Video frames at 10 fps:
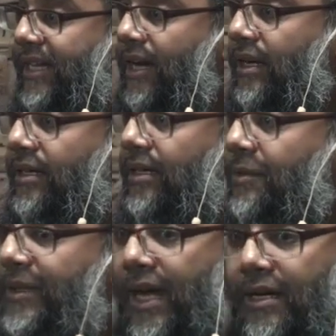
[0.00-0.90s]
now
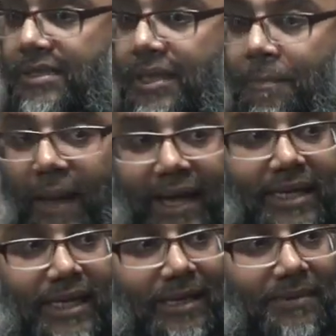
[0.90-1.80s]
without some
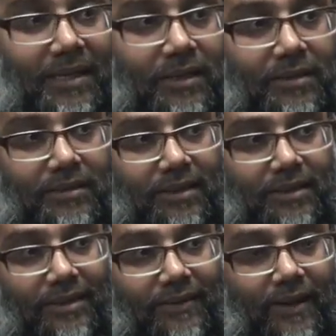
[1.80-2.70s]
panic in me.
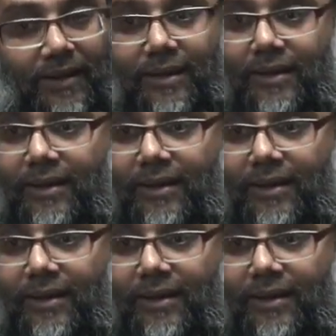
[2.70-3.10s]
Right?